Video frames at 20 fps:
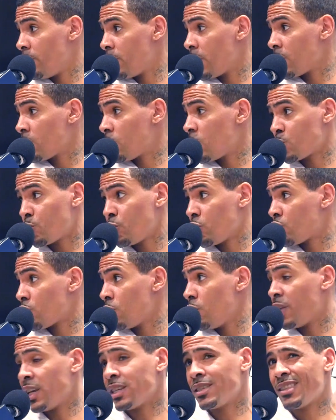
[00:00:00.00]
Gospel
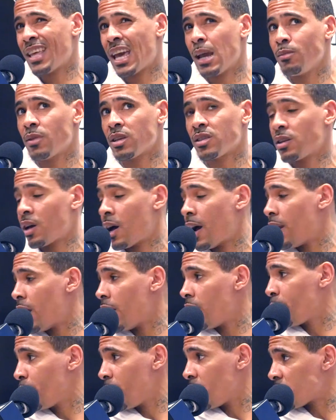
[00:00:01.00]
truth. His name doesn't highlight
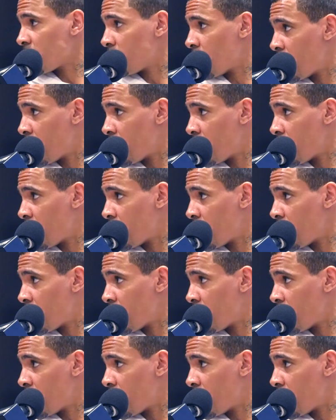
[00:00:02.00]
the person